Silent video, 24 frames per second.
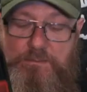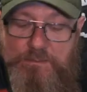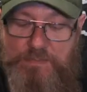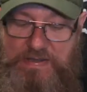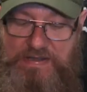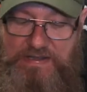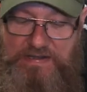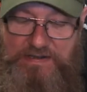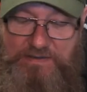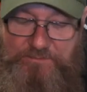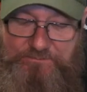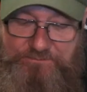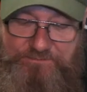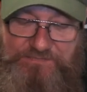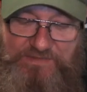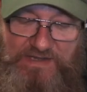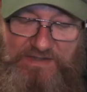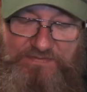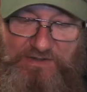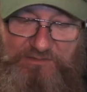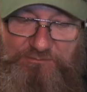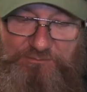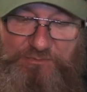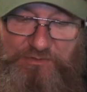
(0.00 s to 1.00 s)
beer,
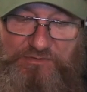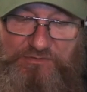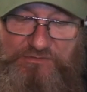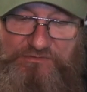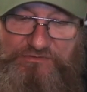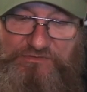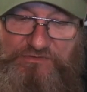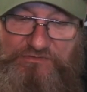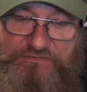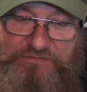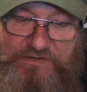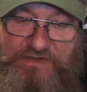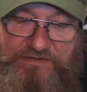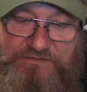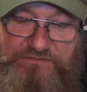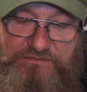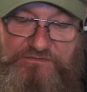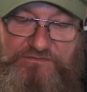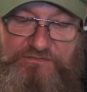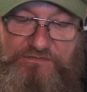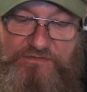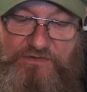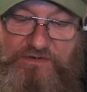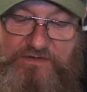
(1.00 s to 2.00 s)
and that's brewed in
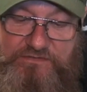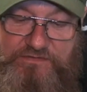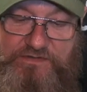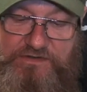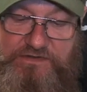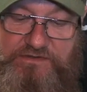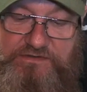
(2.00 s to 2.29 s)
2005.